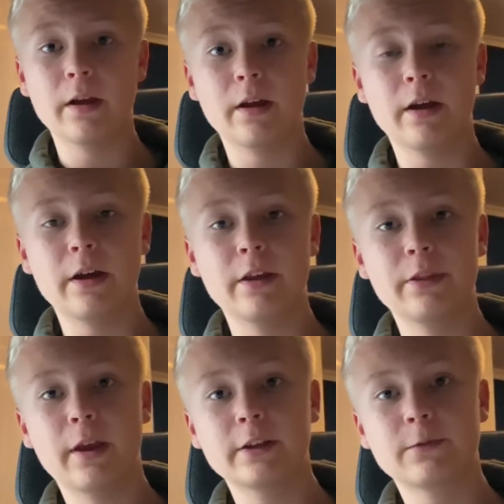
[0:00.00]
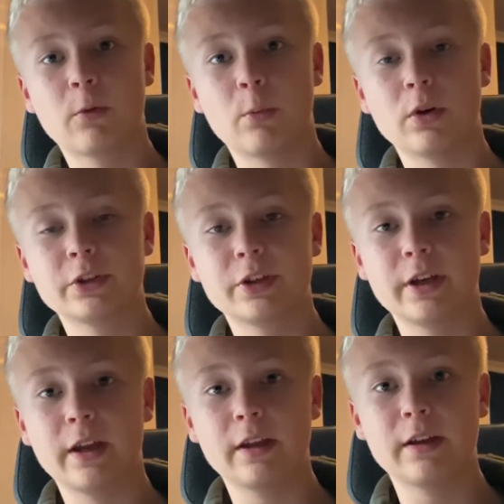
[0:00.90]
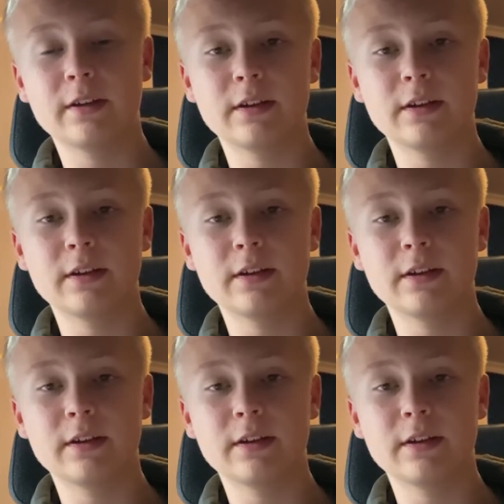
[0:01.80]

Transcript: Thanks for watching,